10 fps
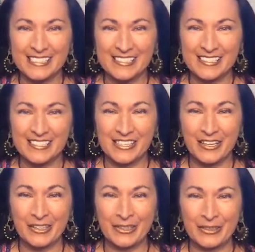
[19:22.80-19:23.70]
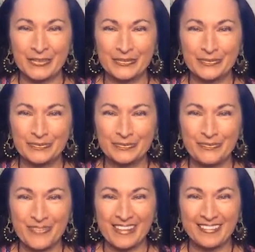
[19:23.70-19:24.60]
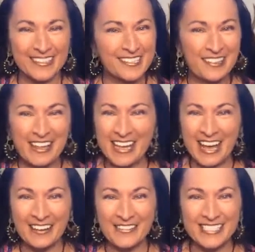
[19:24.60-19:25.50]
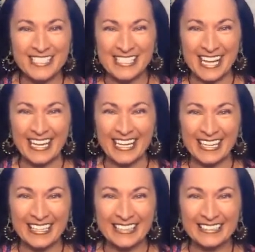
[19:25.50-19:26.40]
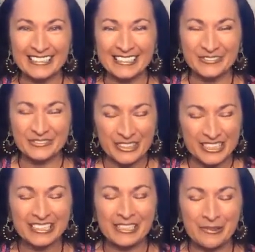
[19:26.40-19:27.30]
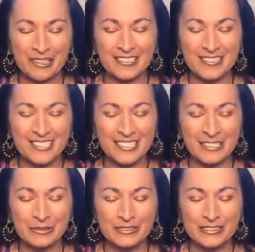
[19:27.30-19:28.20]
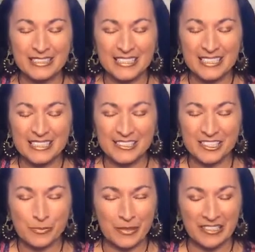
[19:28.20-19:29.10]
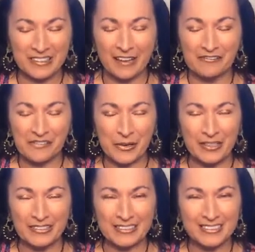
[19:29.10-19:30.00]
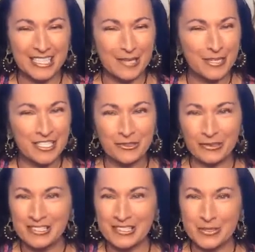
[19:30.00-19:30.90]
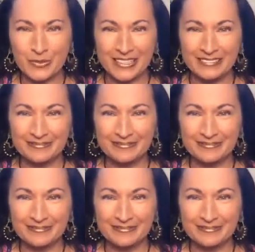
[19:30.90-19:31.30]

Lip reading: So that's all I have today. I really wanted to just bring that forth, keep it short and sweet.